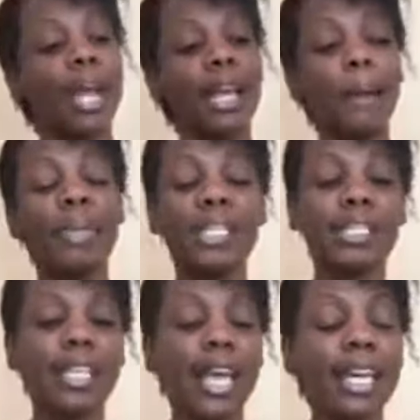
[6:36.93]
And I've been
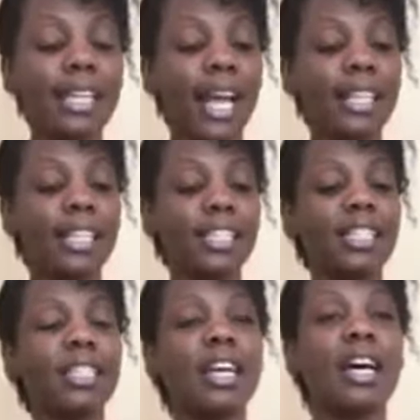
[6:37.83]
saying that this
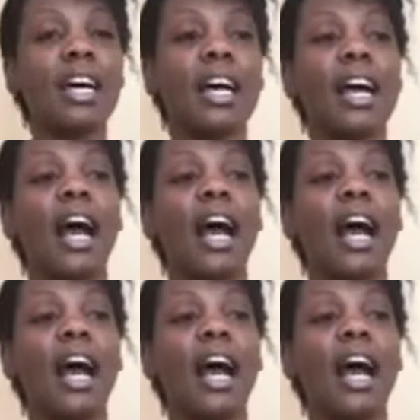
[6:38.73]
is the